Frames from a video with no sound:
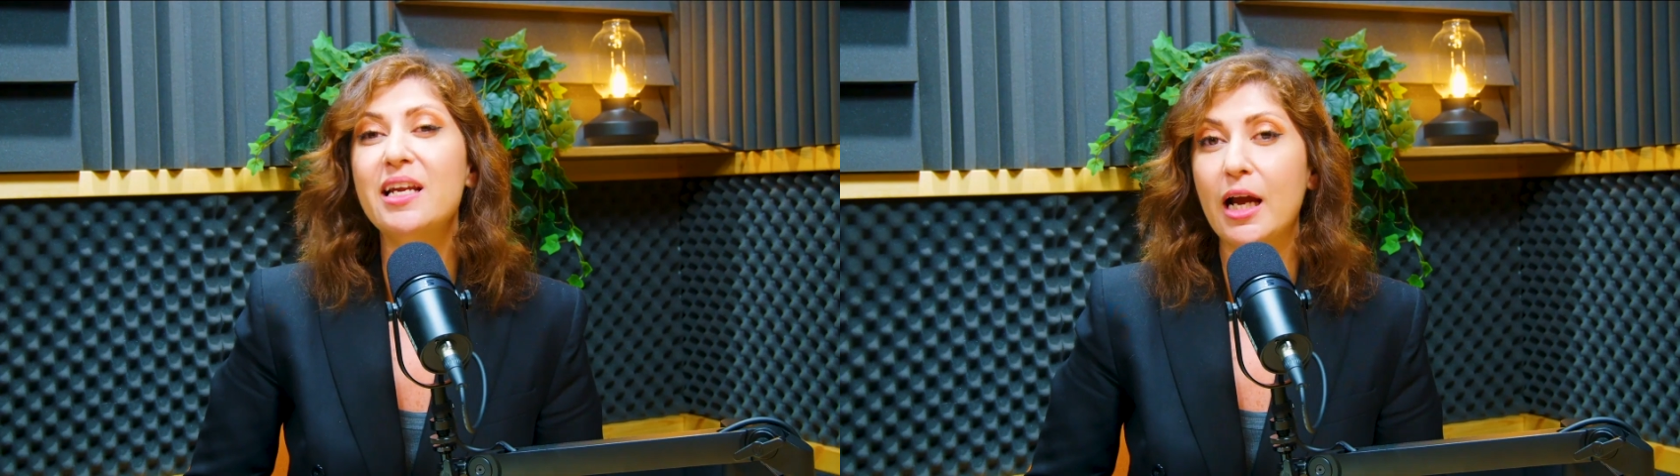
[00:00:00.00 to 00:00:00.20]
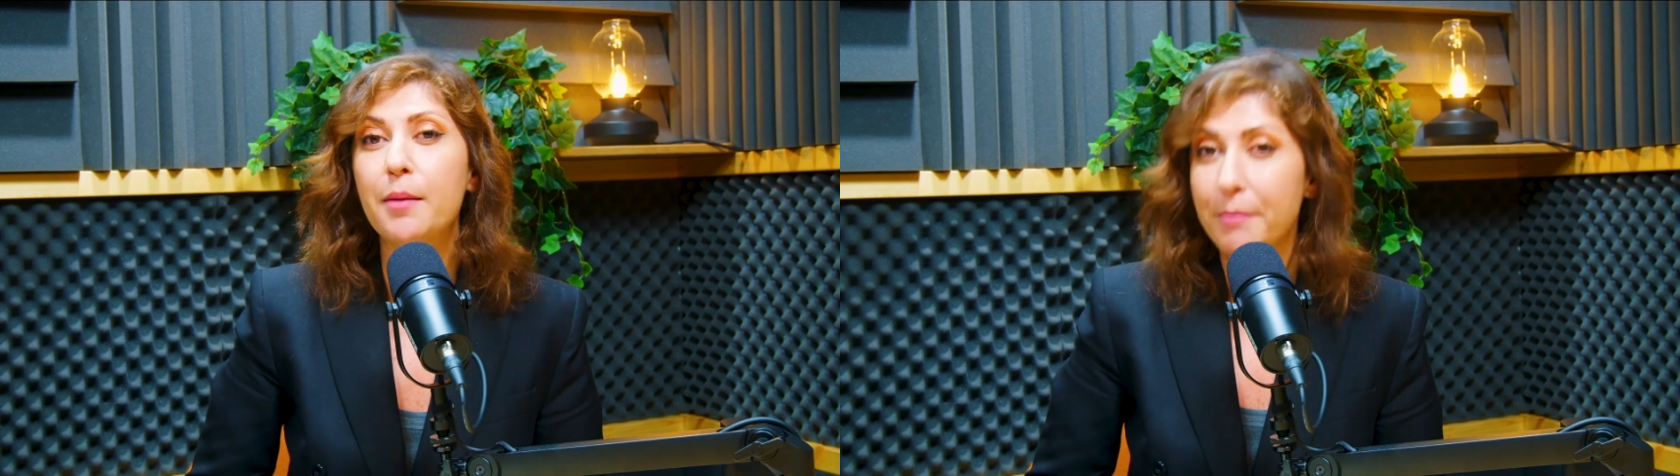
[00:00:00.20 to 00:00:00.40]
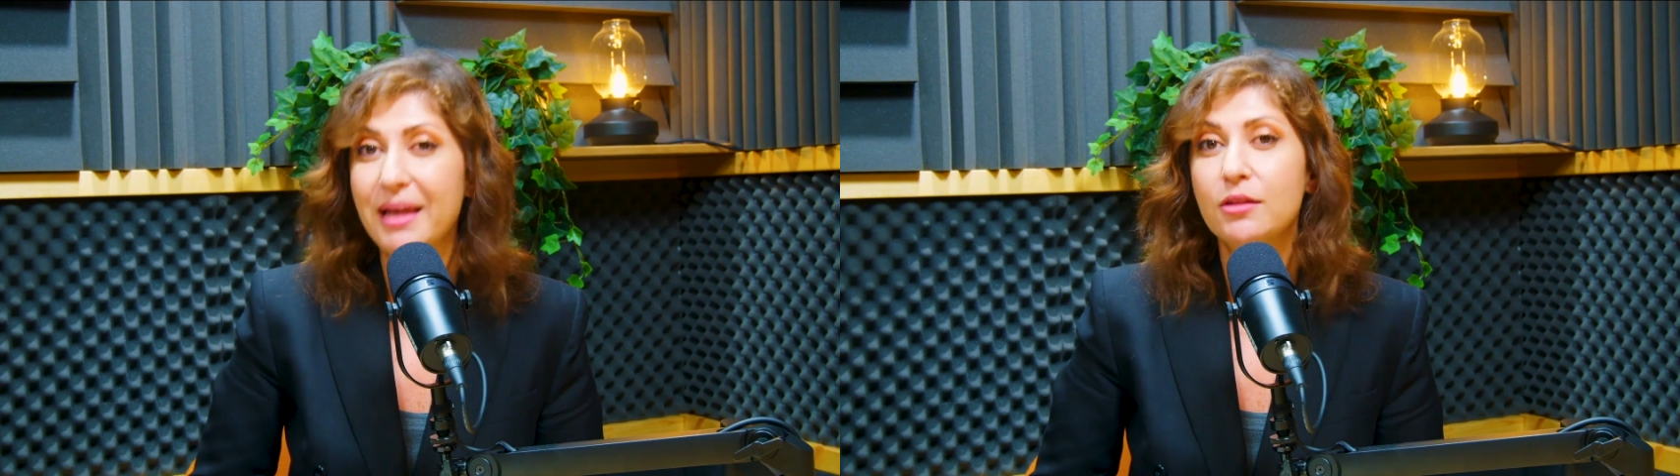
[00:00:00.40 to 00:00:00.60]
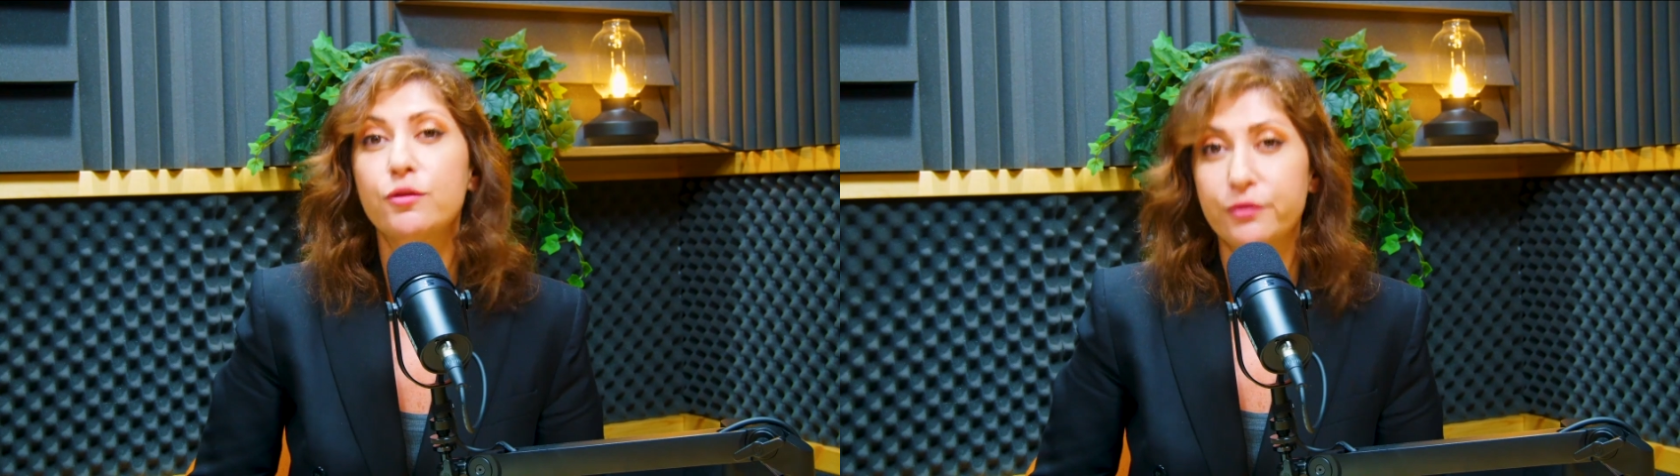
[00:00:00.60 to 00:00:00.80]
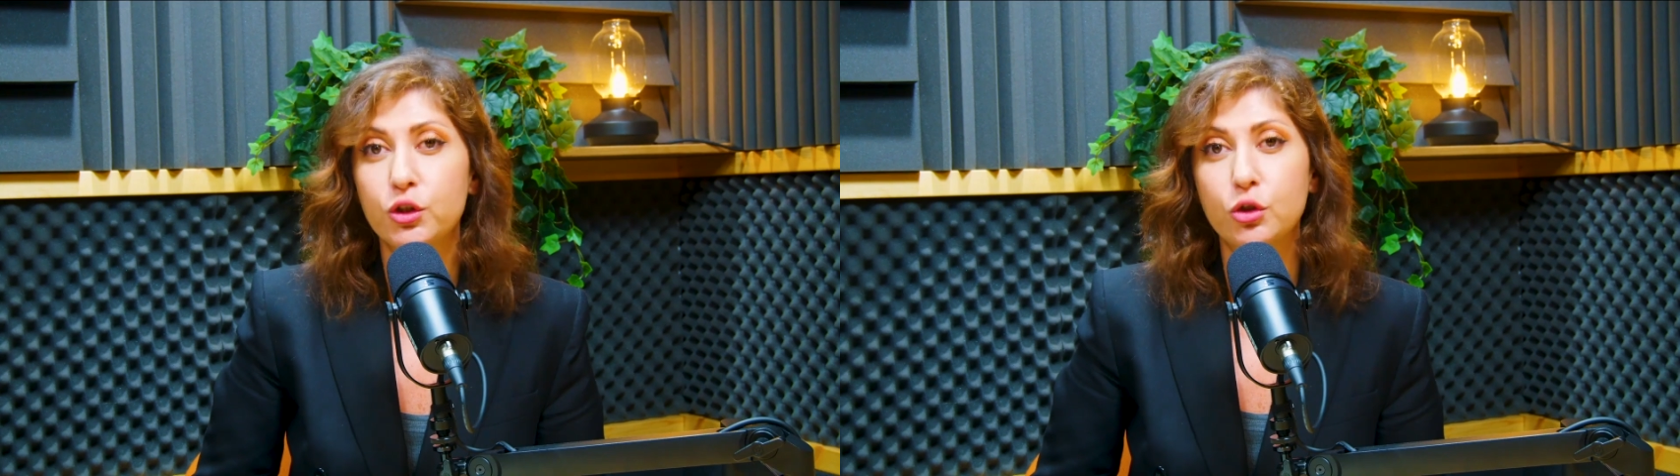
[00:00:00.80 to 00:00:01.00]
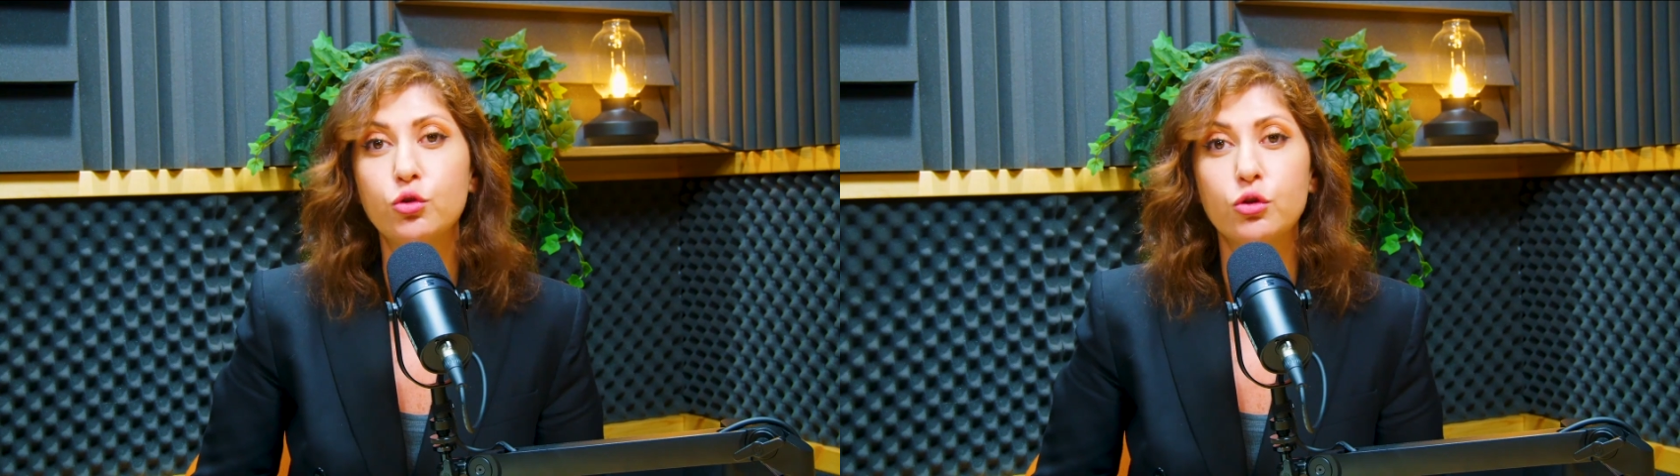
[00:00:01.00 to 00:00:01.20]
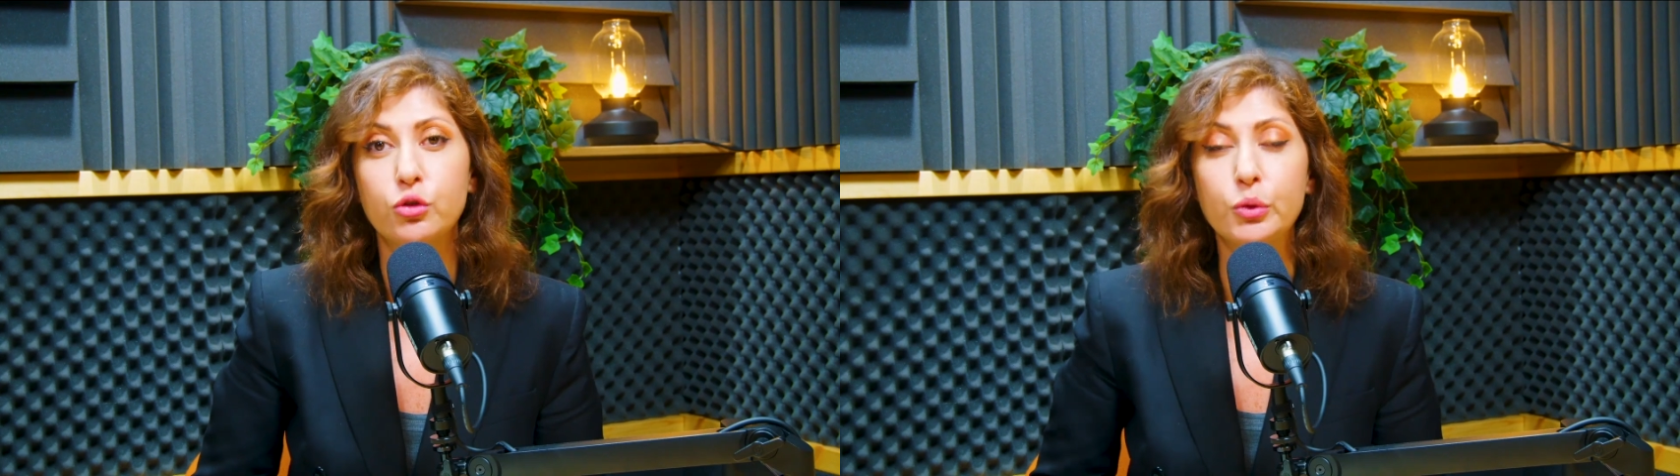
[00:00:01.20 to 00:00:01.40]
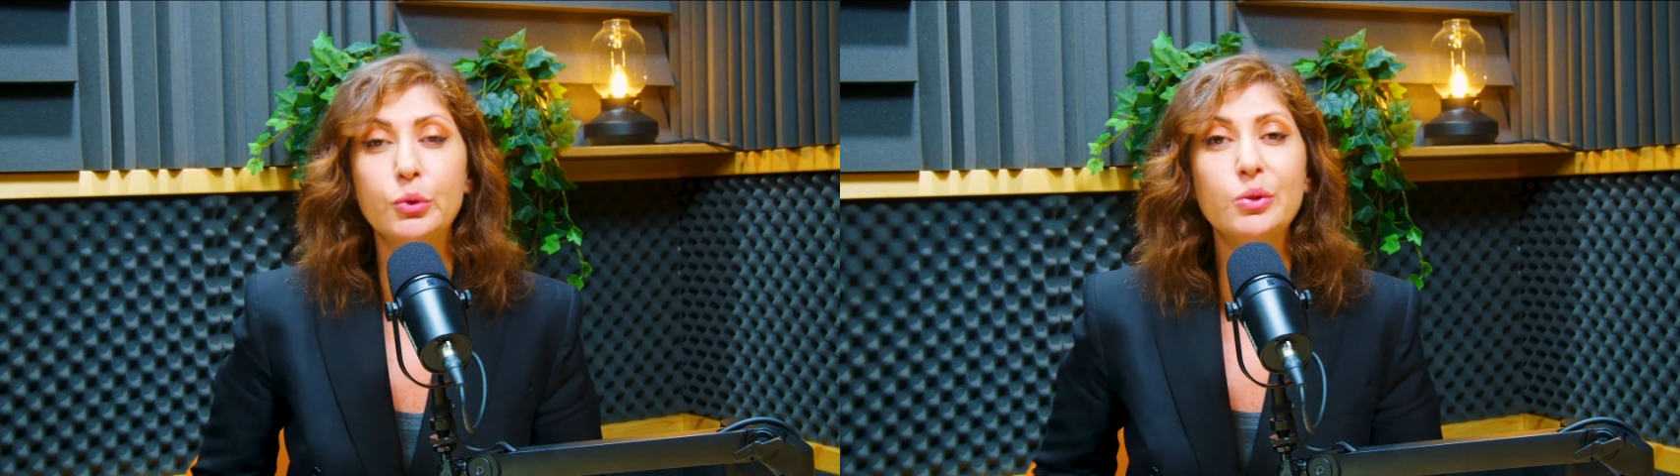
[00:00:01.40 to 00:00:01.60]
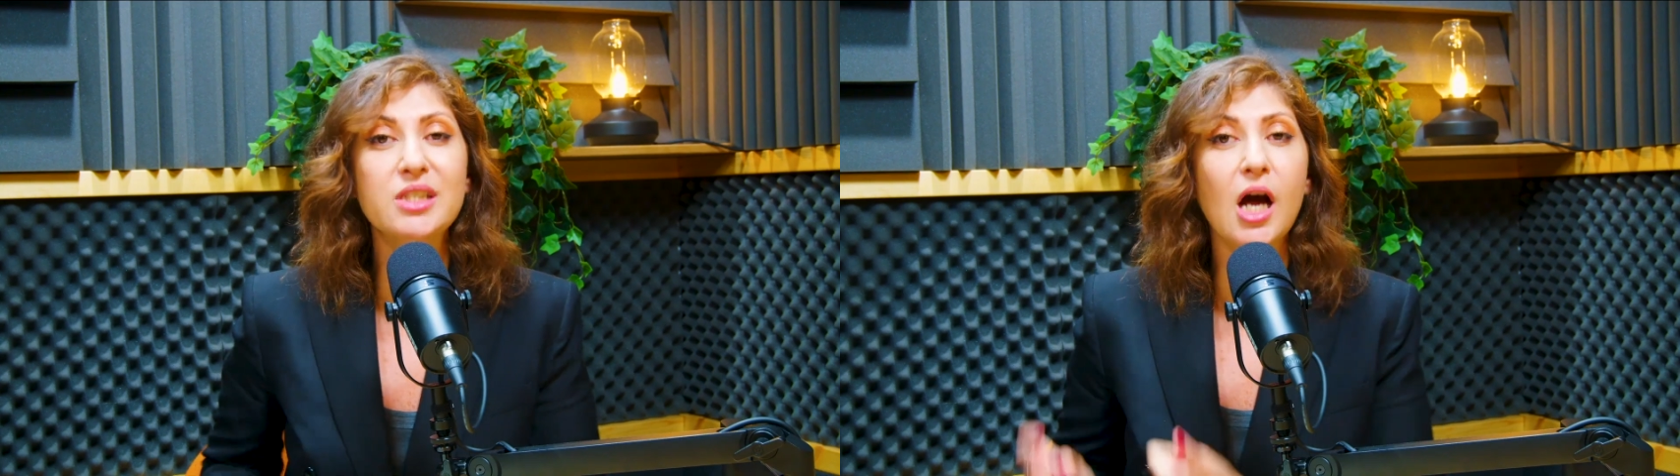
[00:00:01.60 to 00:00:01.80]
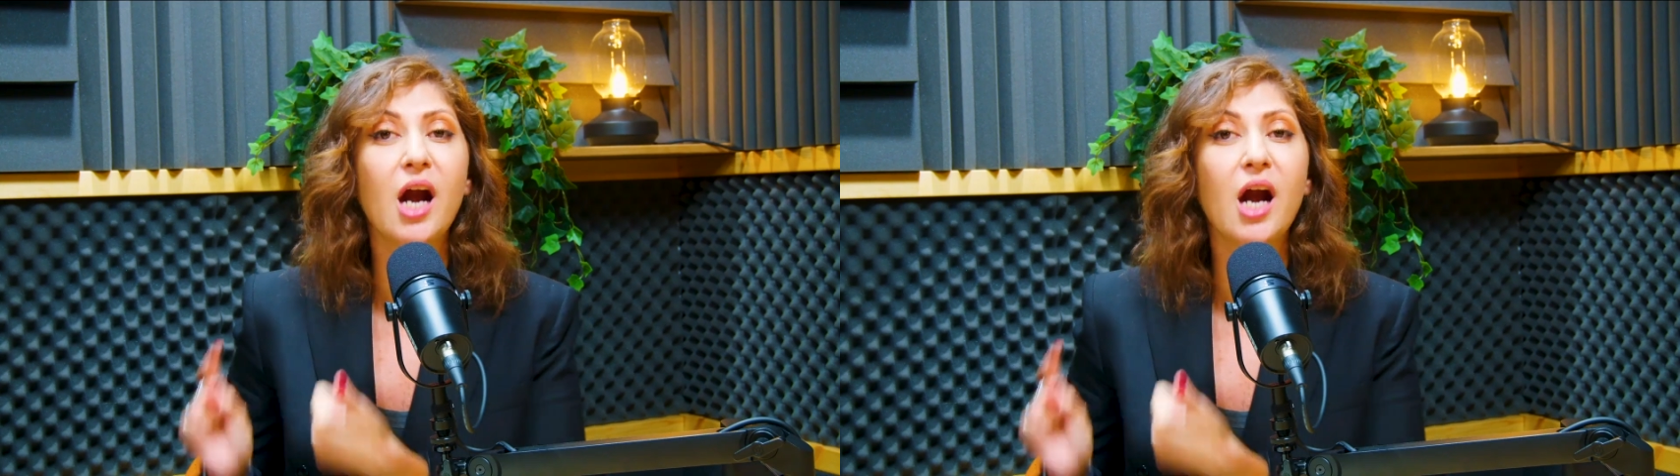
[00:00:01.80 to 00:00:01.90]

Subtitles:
recommend for you to use